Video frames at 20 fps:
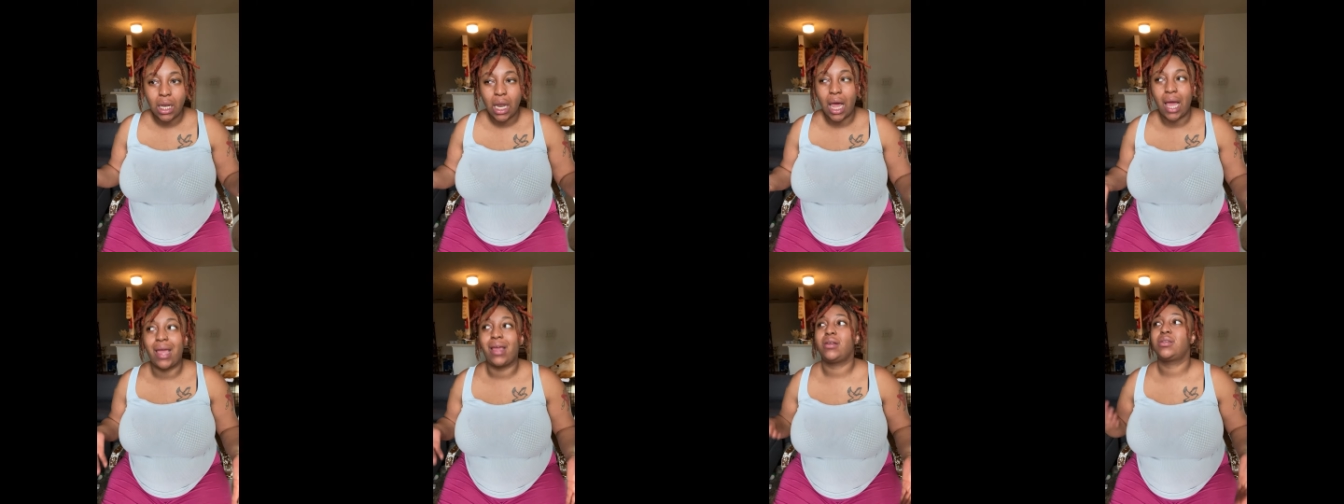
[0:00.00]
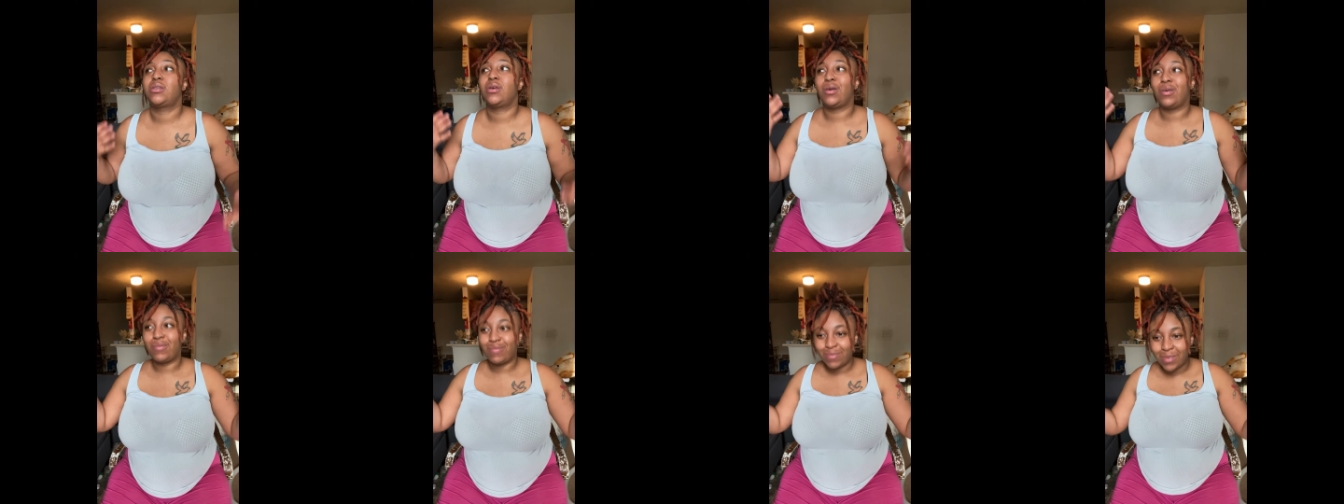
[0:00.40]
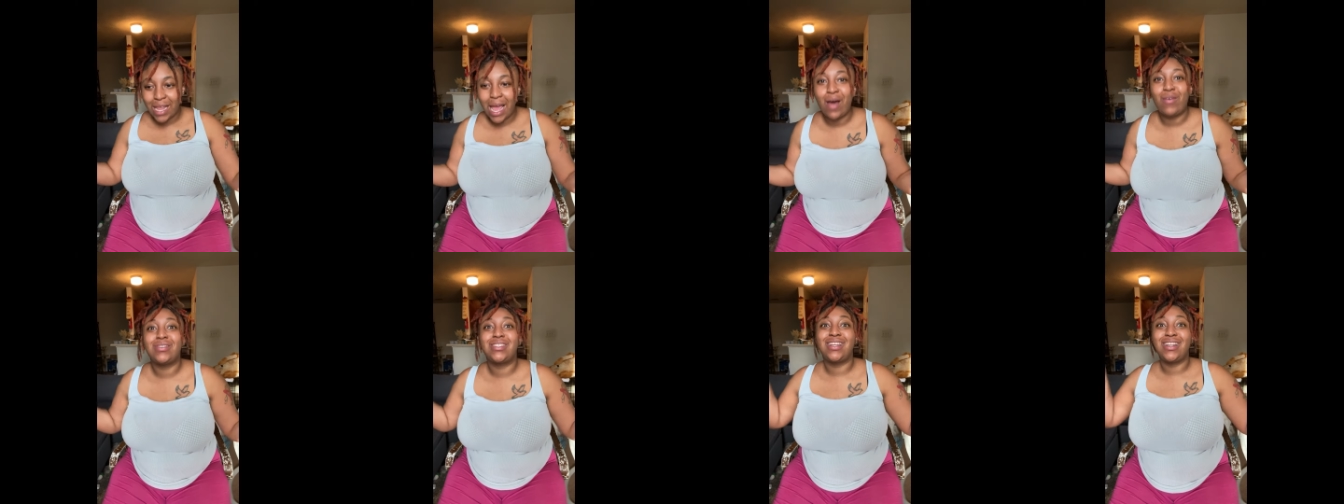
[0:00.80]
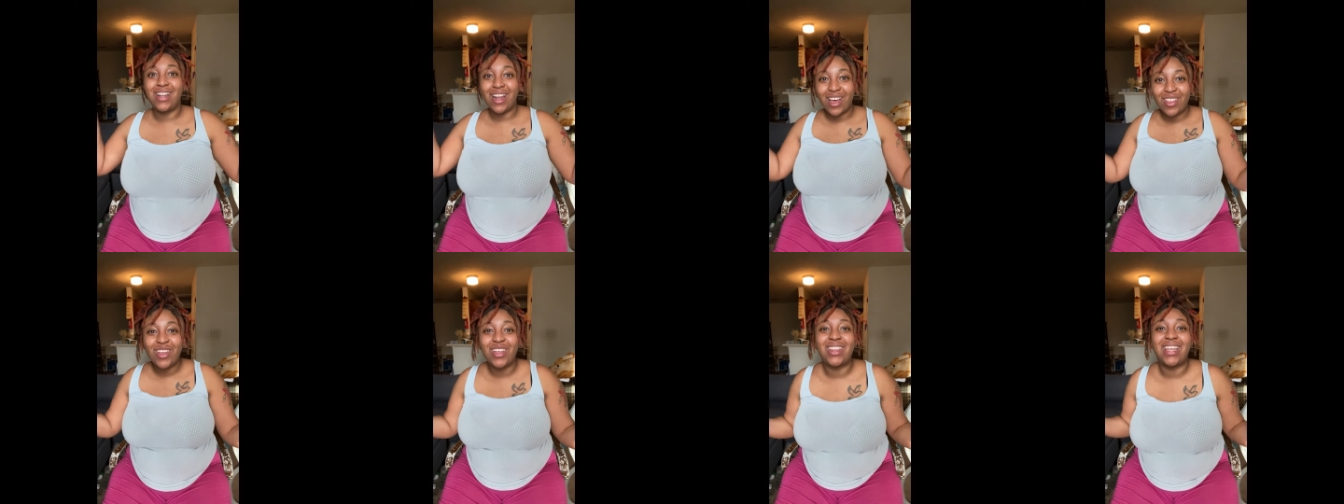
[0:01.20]
Like, so that was
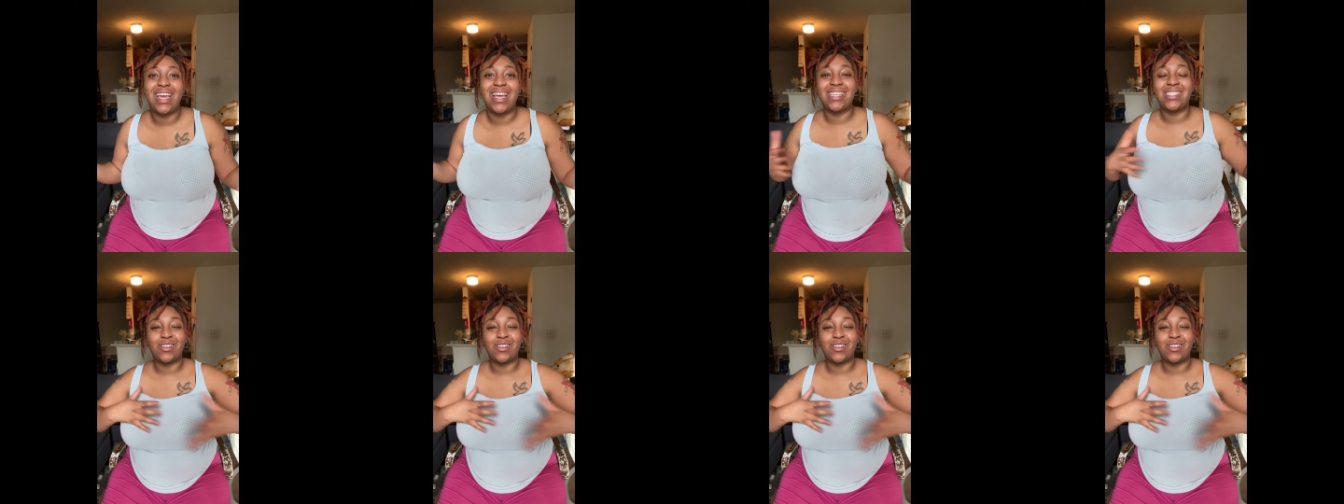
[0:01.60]
another thing.